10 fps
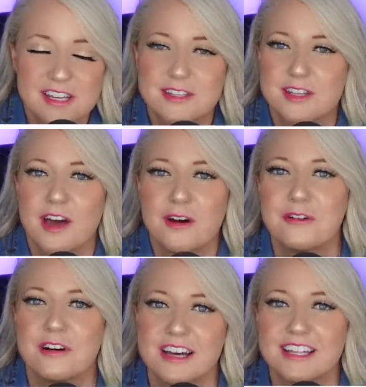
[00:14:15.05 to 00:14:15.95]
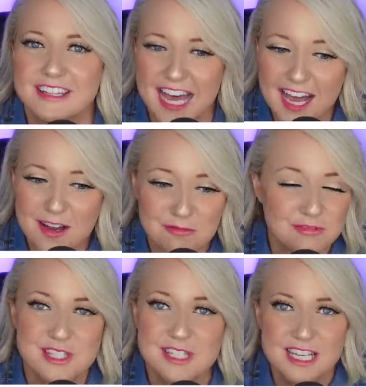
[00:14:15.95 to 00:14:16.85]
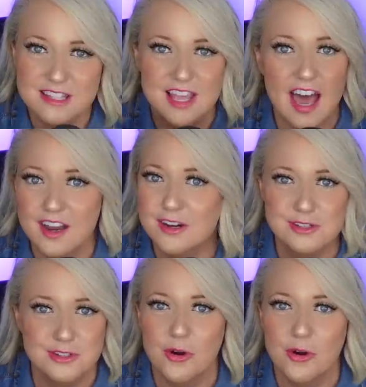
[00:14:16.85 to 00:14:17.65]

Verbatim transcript: So that was the entire